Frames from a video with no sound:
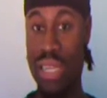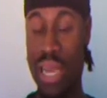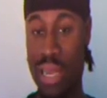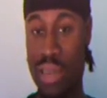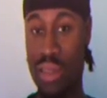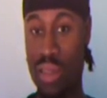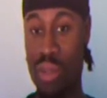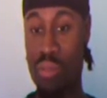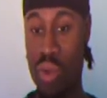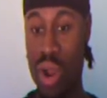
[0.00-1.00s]
I get it, the
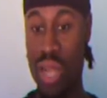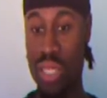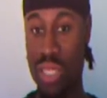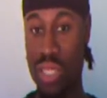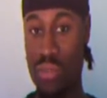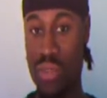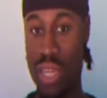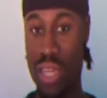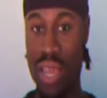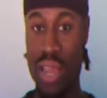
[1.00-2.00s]
LeBrons and stuff like
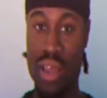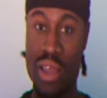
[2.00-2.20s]
that."